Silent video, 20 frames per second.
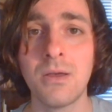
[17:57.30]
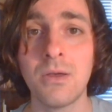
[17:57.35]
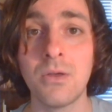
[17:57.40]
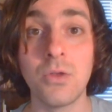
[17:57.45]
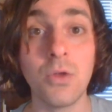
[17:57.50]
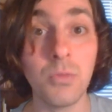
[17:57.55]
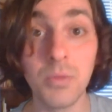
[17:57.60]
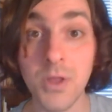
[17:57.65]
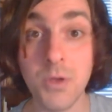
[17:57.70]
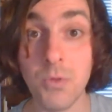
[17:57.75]

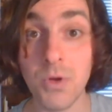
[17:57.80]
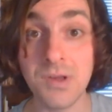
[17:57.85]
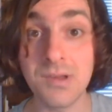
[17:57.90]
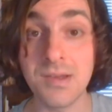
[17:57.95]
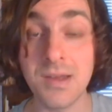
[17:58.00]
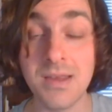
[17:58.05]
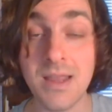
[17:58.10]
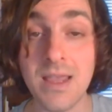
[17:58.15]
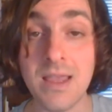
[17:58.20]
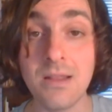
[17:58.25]
Nobody wants a
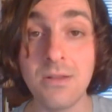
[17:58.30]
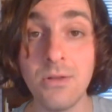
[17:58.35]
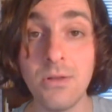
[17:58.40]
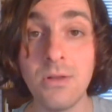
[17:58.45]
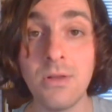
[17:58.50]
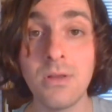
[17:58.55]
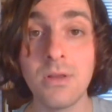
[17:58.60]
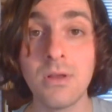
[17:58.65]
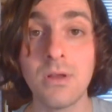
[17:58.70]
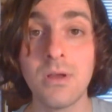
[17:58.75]

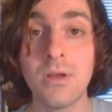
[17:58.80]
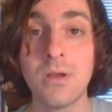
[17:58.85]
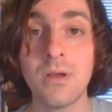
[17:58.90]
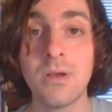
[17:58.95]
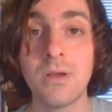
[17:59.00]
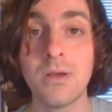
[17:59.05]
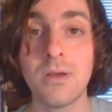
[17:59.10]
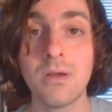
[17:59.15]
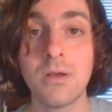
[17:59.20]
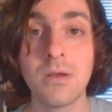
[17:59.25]
needle,
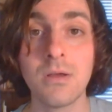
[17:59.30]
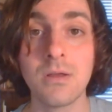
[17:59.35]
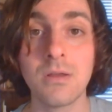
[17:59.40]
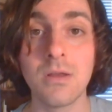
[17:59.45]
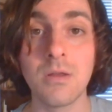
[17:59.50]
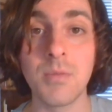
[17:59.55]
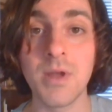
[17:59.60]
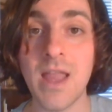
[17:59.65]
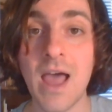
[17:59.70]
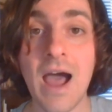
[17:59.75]

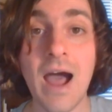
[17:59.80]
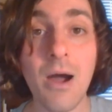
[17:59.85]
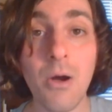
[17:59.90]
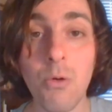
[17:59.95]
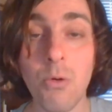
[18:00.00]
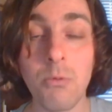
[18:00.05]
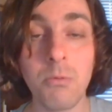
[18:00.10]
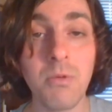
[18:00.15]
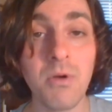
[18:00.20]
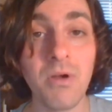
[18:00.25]
no matter
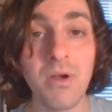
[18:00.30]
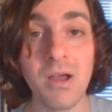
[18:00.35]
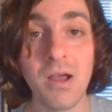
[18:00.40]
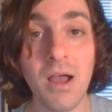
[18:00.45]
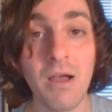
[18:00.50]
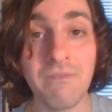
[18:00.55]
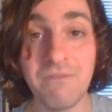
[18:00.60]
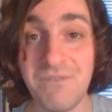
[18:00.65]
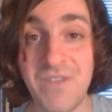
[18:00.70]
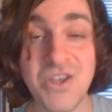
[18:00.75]
how
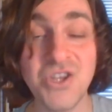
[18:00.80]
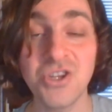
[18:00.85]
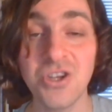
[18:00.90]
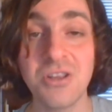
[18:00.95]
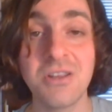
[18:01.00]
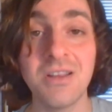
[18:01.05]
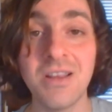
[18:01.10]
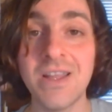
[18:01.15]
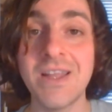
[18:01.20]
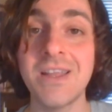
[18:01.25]

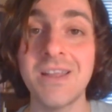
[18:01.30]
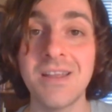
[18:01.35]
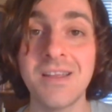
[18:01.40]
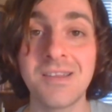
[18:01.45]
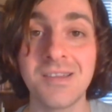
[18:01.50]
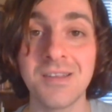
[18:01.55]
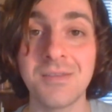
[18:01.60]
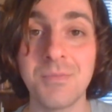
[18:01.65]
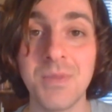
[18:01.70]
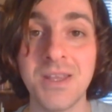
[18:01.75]
efficiently
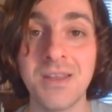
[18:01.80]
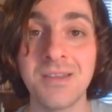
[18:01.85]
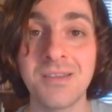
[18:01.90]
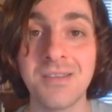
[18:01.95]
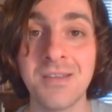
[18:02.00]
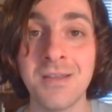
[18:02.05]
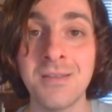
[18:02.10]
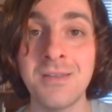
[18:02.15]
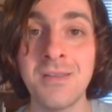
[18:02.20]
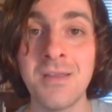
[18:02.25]
it's
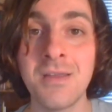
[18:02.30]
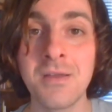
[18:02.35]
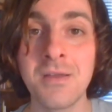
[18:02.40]
administered.